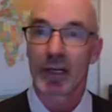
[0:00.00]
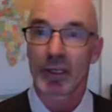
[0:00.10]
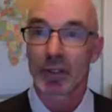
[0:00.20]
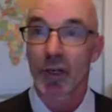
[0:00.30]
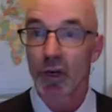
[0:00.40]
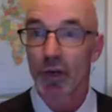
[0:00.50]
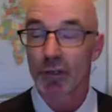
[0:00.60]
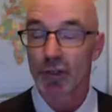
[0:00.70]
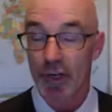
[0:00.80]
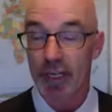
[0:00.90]
a
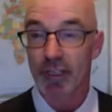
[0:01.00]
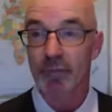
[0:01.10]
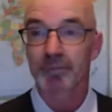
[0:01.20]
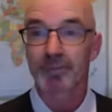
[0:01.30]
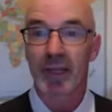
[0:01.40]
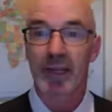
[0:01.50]
co-trainer at